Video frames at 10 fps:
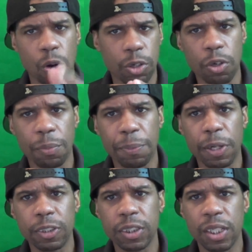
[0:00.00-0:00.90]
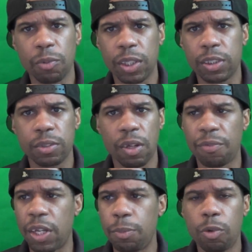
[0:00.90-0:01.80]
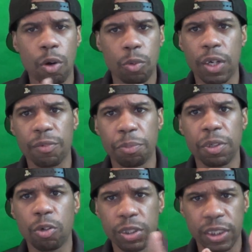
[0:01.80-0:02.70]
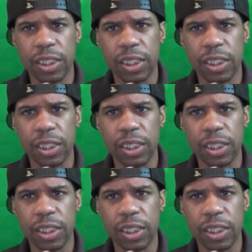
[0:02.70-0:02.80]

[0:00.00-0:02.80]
Are you going to be purchasing when it's available or whenever pre-orders?